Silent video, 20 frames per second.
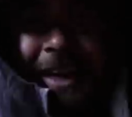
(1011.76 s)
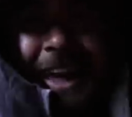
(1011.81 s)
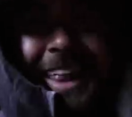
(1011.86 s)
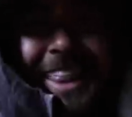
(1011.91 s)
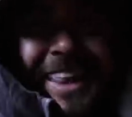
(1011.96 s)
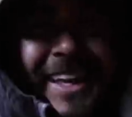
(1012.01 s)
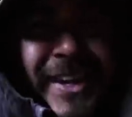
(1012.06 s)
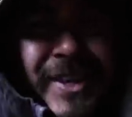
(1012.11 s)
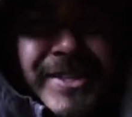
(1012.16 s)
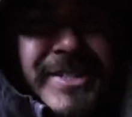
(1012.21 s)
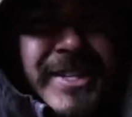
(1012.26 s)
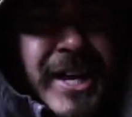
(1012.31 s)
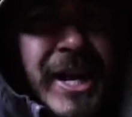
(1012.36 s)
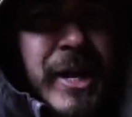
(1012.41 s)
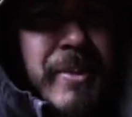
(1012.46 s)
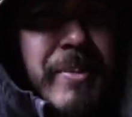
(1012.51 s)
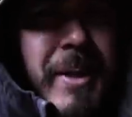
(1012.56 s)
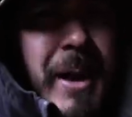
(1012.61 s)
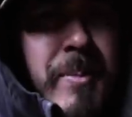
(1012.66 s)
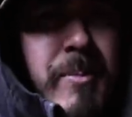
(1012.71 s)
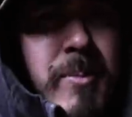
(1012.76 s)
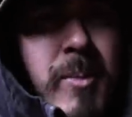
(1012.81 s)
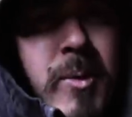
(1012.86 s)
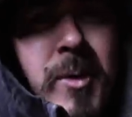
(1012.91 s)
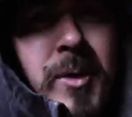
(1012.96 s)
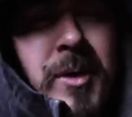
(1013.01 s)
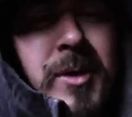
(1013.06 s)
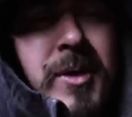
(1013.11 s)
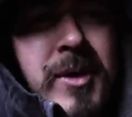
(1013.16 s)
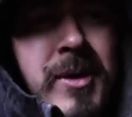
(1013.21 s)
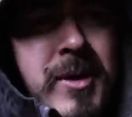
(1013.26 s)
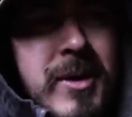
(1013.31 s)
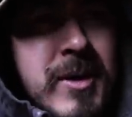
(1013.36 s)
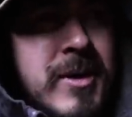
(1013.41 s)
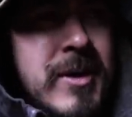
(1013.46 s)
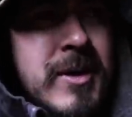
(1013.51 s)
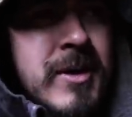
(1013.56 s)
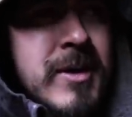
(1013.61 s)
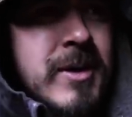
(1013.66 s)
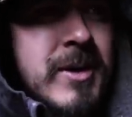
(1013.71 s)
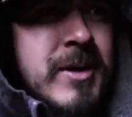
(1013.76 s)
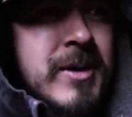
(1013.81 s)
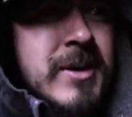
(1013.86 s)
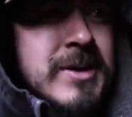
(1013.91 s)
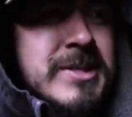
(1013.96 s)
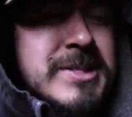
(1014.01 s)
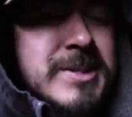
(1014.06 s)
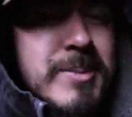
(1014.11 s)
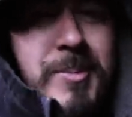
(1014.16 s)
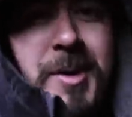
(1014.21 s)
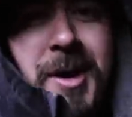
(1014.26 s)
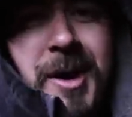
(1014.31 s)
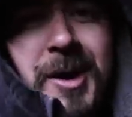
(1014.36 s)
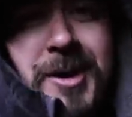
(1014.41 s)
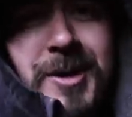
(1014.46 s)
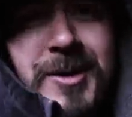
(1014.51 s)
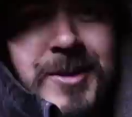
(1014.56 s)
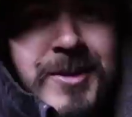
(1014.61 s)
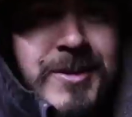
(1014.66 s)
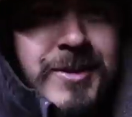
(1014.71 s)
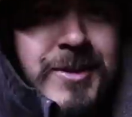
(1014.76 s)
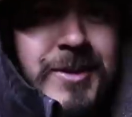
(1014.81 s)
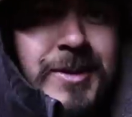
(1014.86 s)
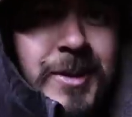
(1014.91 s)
I think I'll talk about more tomorrow